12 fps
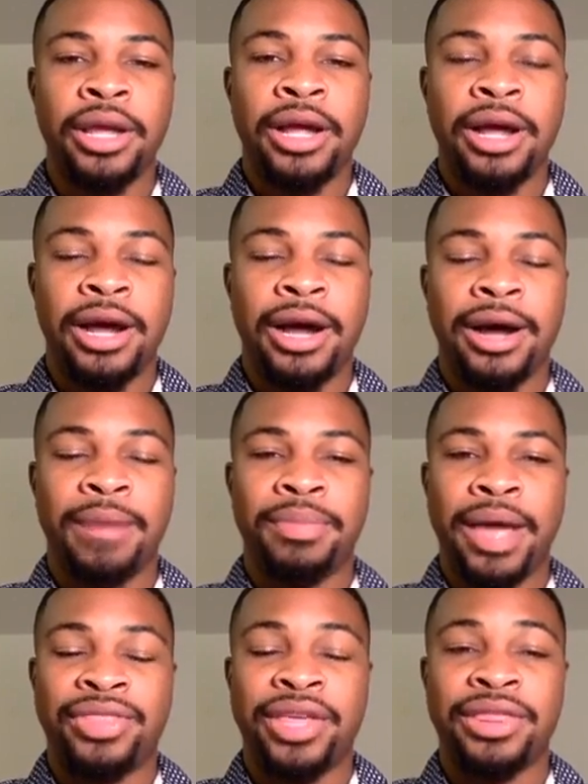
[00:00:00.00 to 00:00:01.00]

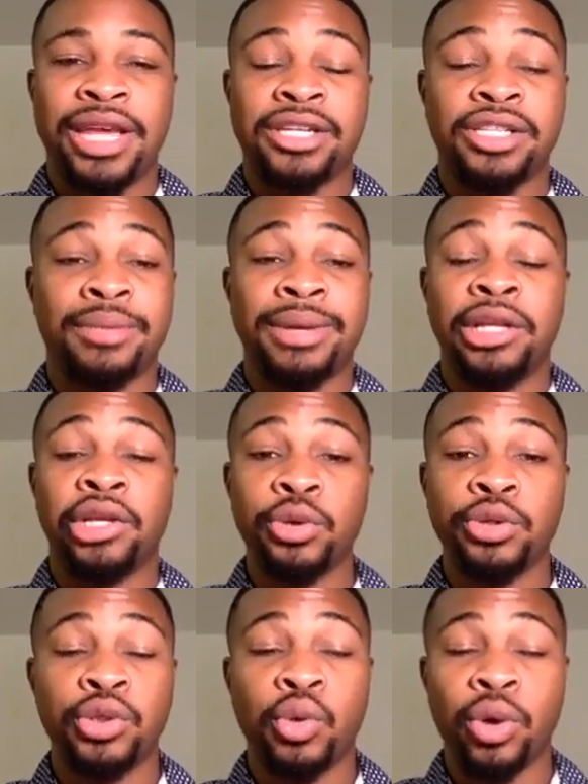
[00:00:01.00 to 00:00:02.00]
I think that it's going to be a
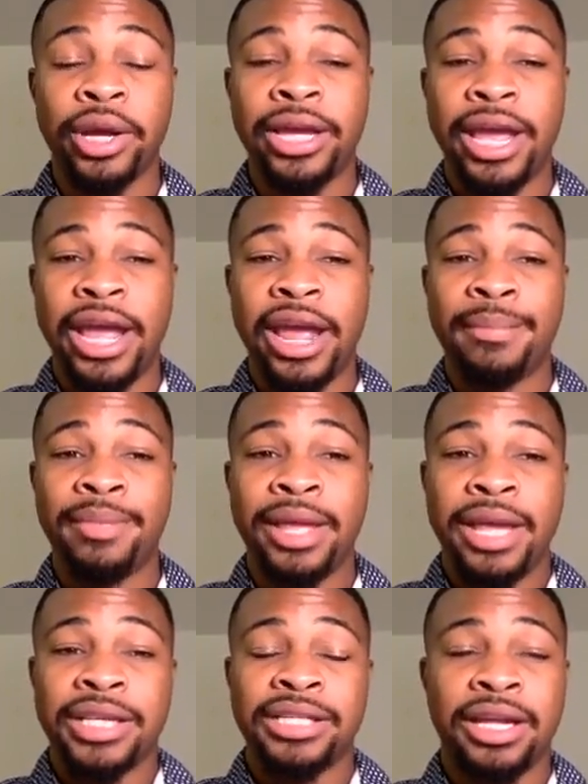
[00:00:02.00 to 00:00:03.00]
low-scoring game.
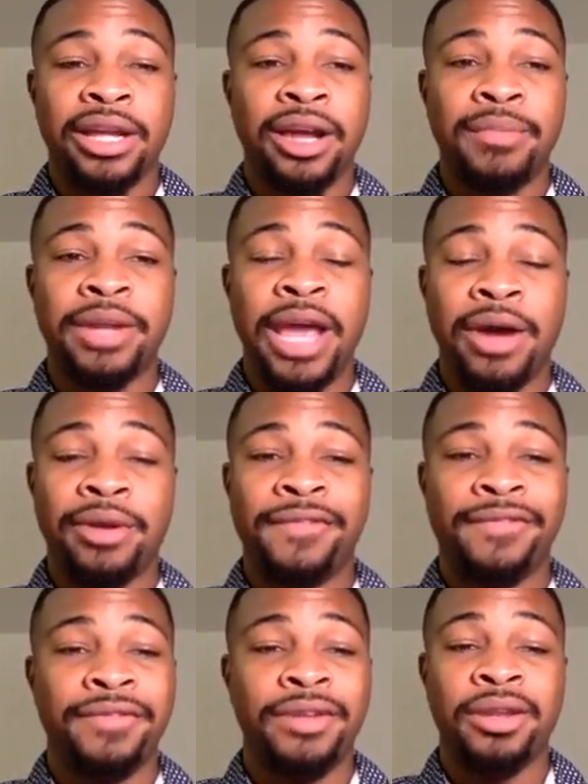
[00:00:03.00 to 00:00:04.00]
It's going to come down to
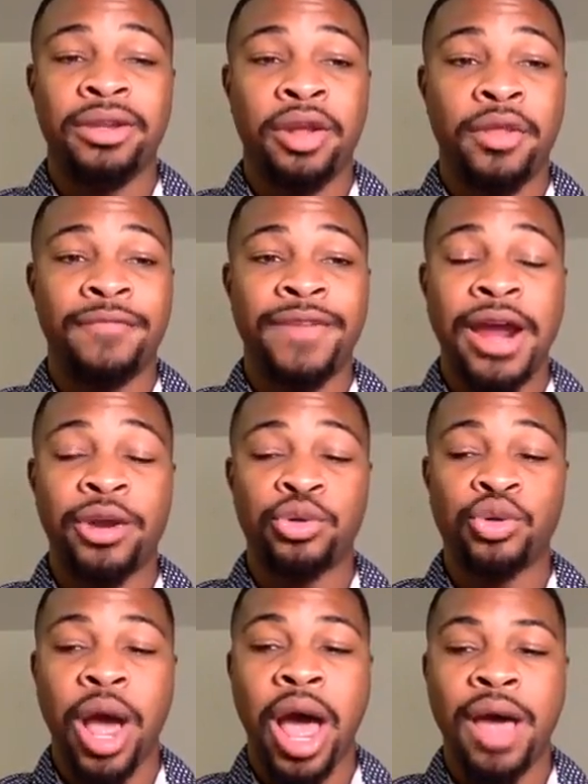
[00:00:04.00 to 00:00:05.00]
the final
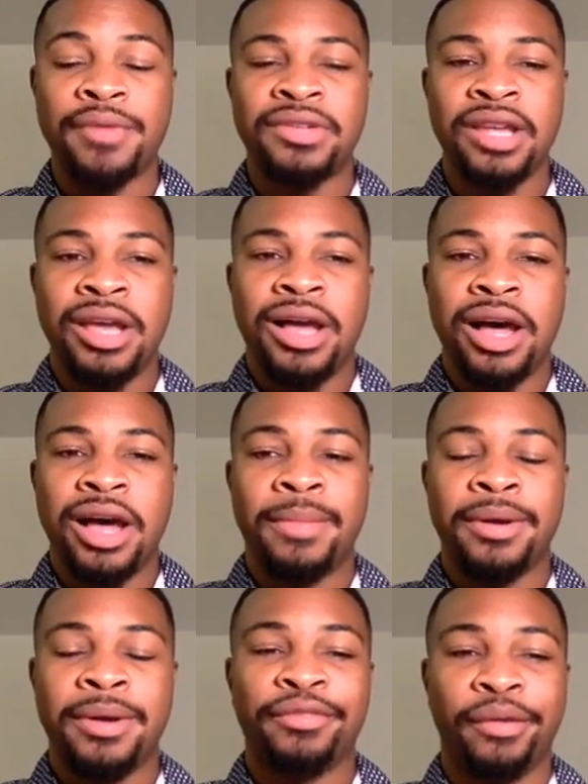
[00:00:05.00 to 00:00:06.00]
drives.
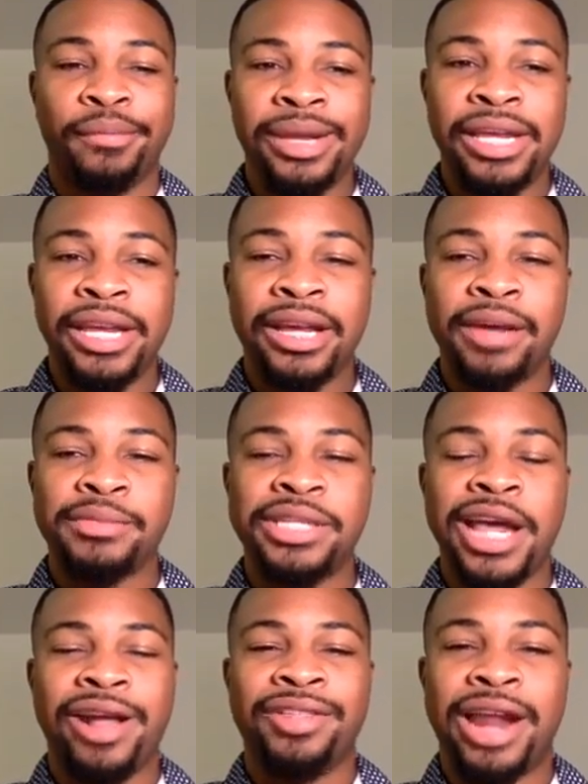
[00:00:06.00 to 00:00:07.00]
But for me, it comes
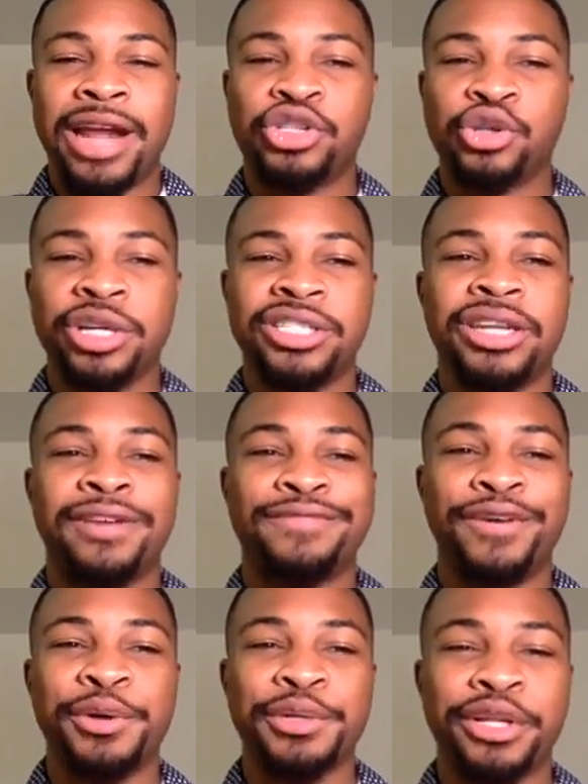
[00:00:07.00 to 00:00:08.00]
down that I trust Nick
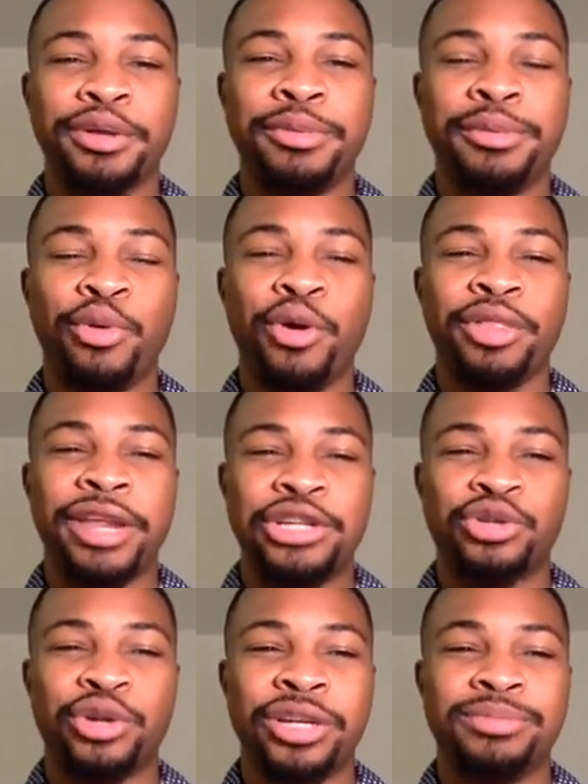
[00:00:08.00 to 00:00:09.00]
Foles a little bit more than I
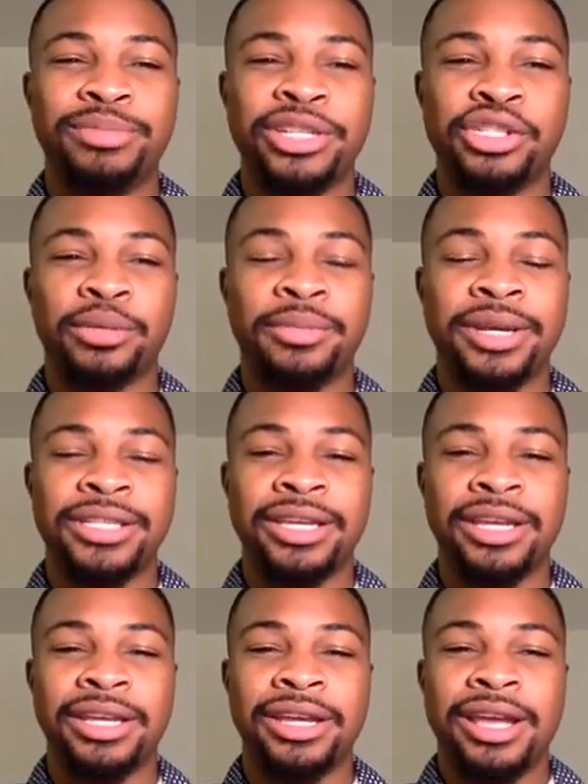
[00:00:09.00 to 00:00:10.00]
trust Mitch
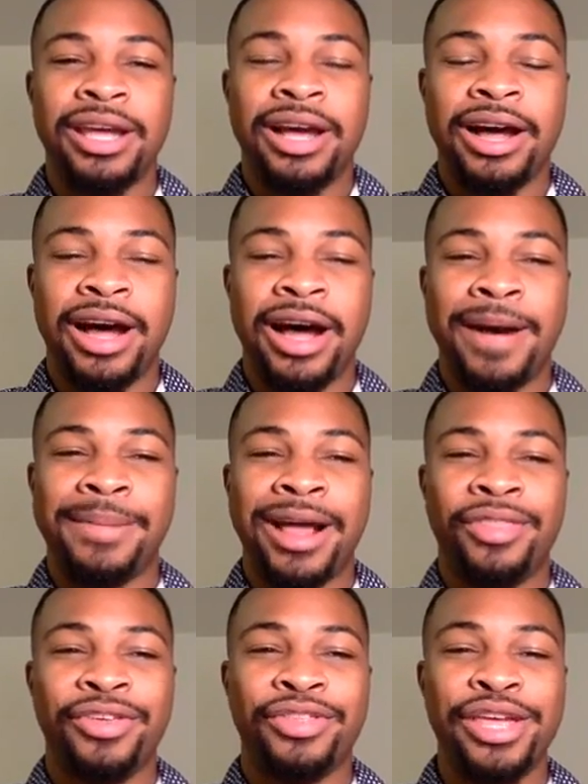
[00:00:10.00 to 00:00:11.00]
Trubisky. And I
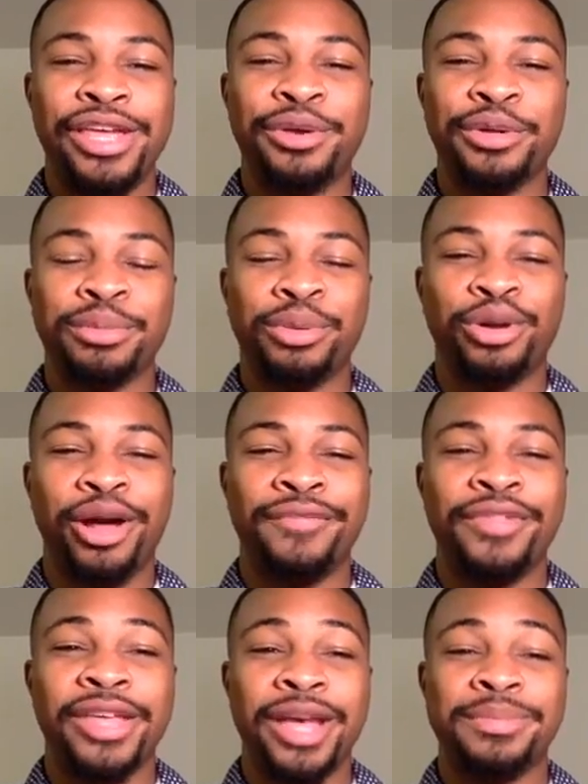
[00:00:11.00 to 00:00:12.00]
think the Eagles pull off
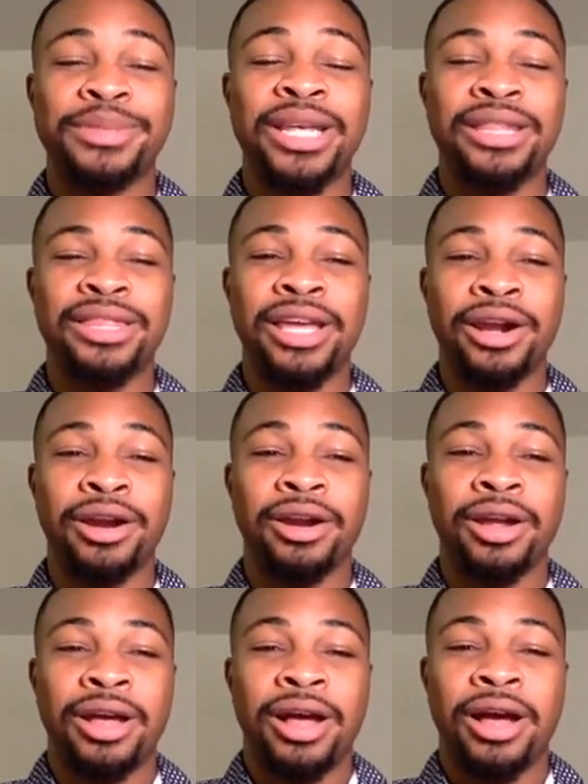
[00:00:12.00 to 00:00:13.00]
the upset there.
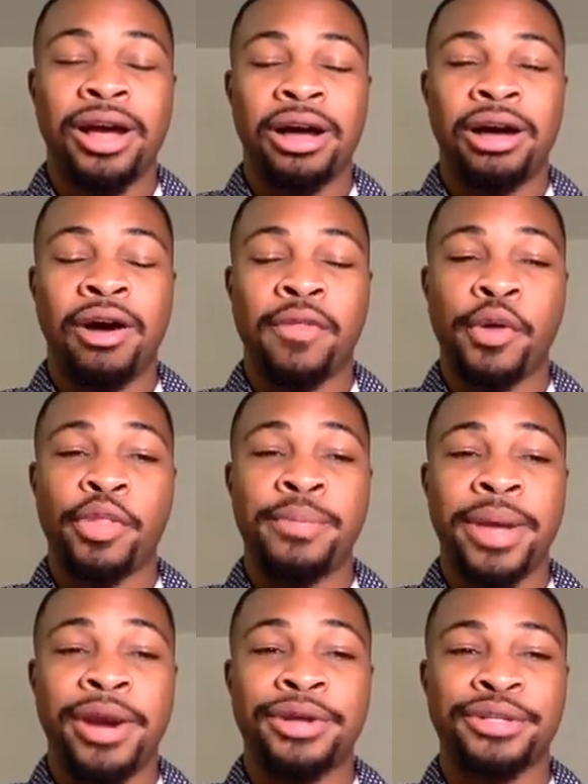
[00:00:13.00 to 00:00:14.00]
Although the
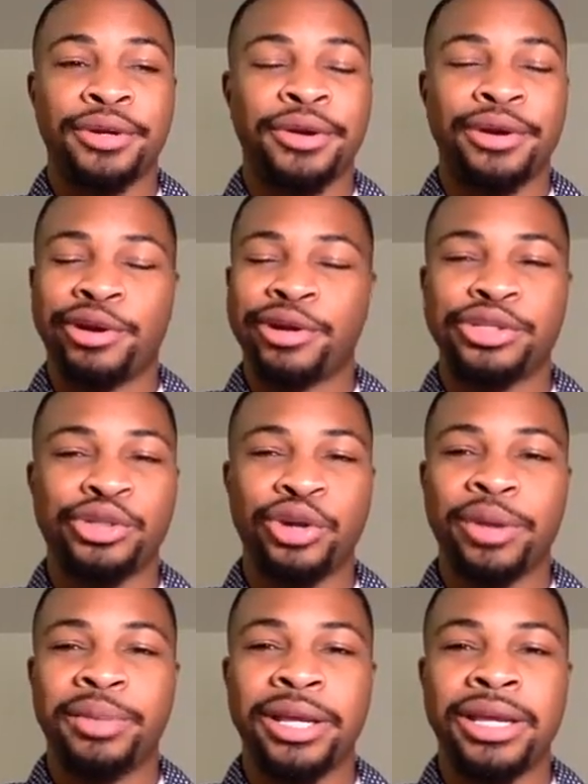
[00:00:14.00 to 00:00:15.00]
Bears are
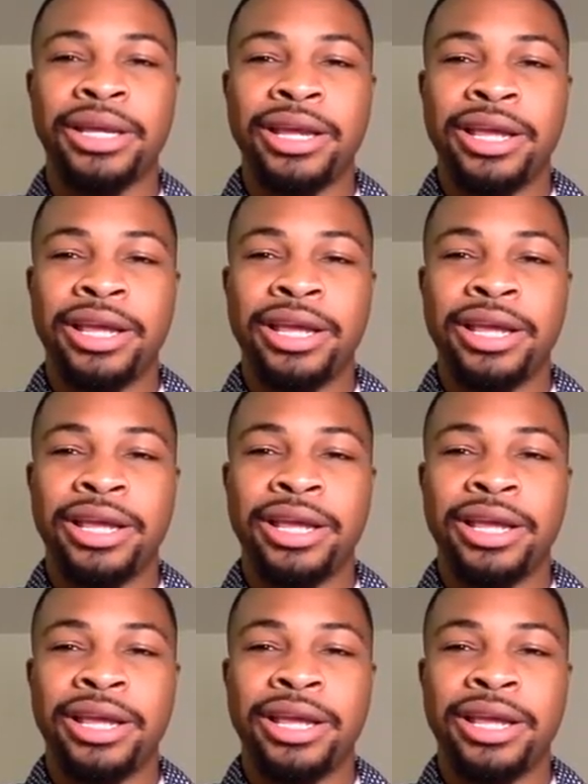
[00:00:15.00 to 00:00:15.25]
extremely